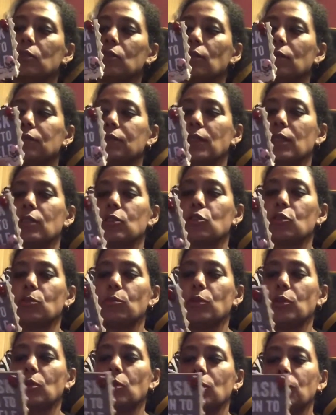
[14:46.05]
I have to get some
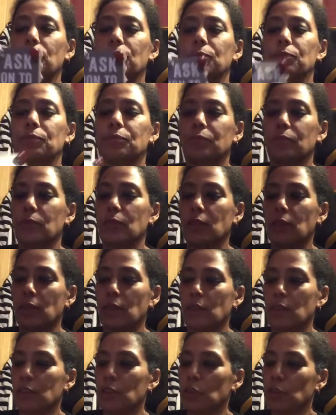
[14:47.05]
more, and then
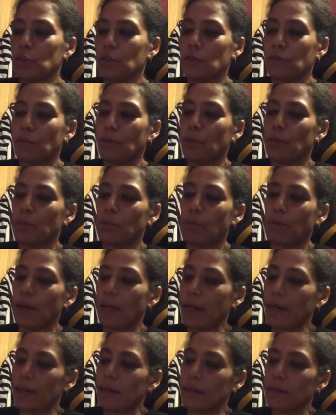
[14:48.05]
I should have put
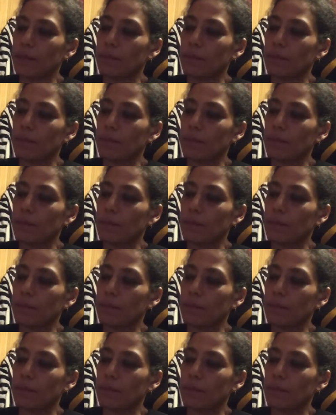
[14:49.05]
black